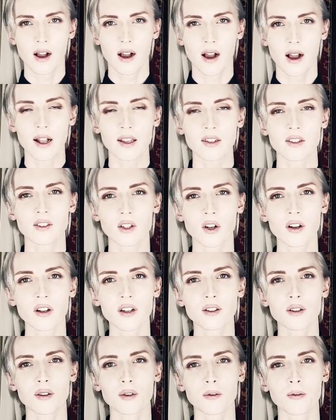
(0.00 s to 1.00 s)
I
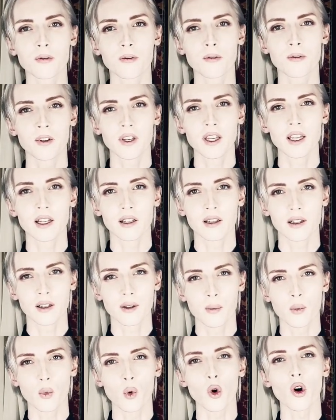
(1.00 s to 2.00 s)
started to feel
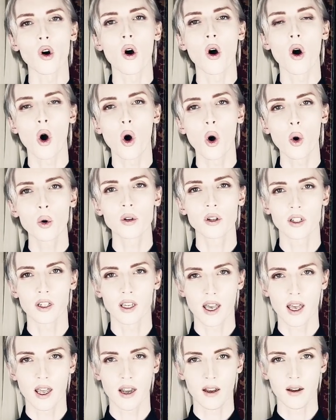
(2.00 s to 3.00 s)
more whole
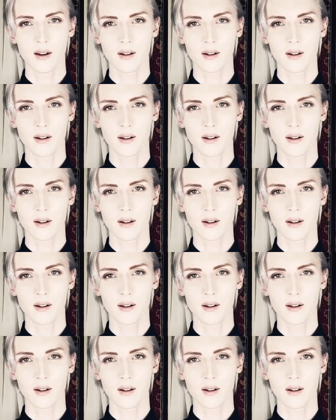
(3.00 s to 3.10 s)
again.